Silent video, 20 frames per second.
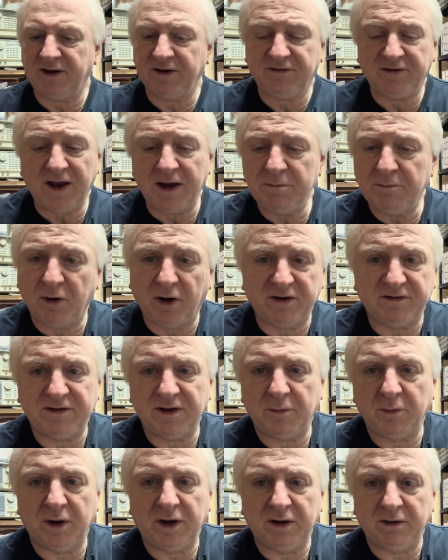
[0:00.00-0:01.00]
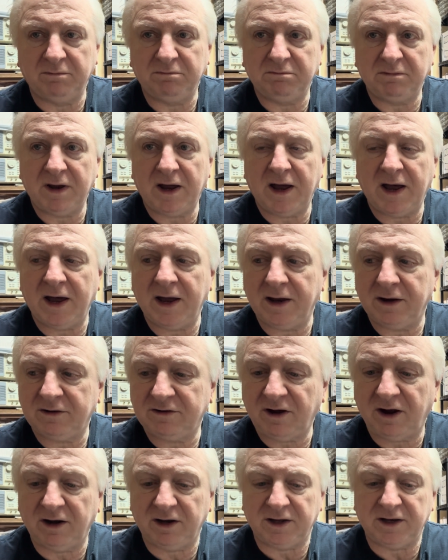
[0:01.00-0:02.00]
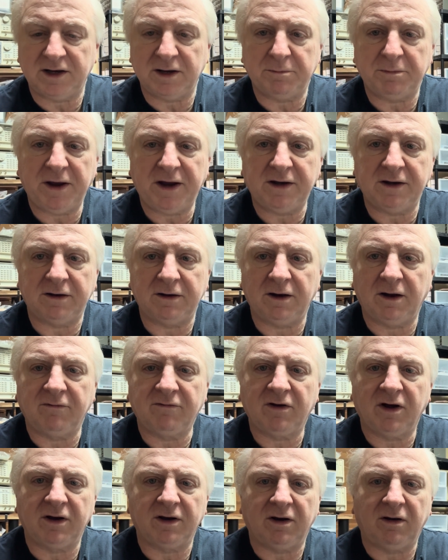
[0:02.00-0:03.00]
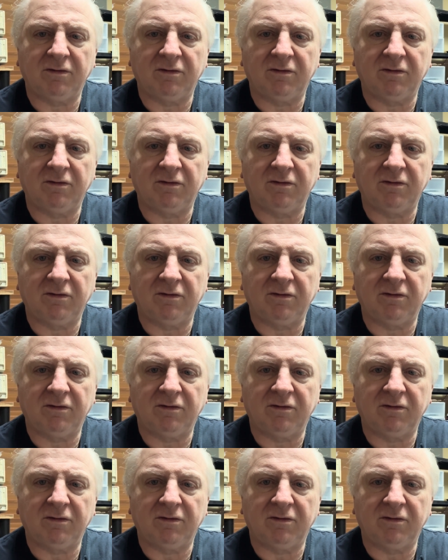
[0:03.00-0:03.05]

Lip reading: It's done by someone totally independent. I've got it.